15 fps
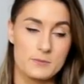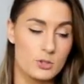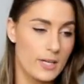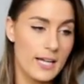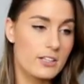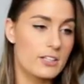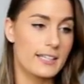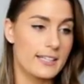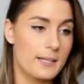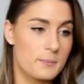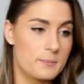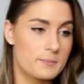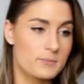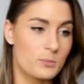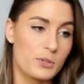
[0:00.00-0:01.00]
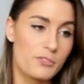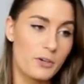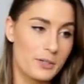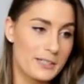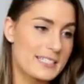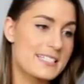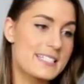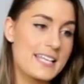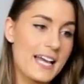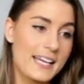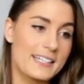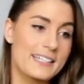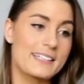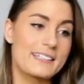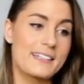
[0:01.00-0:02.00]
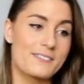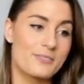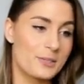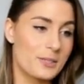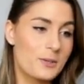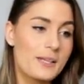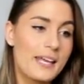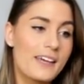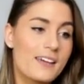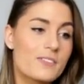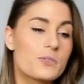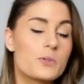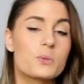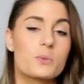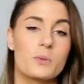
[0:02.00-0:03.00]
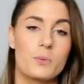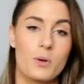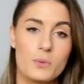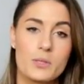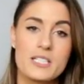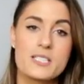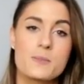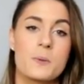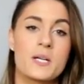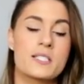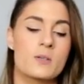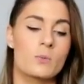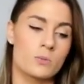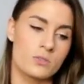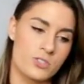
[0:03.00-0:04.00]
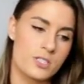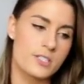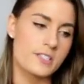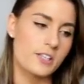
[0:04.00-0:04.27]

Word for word: Do not look at them. We've already decided if we don't like a food, we won't express it. We'll just